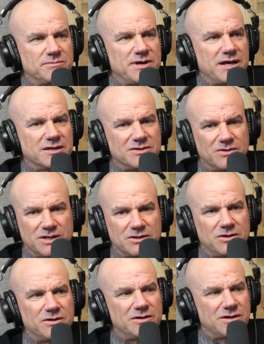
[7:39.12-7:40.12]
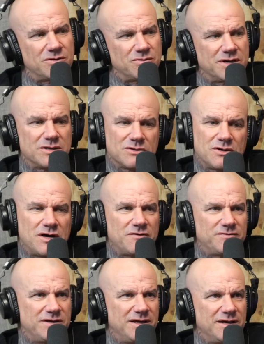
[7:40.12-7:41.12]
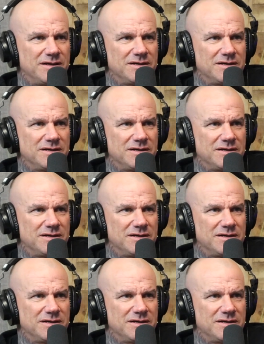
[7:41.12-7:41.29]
about it, go get loaded on a regular off day.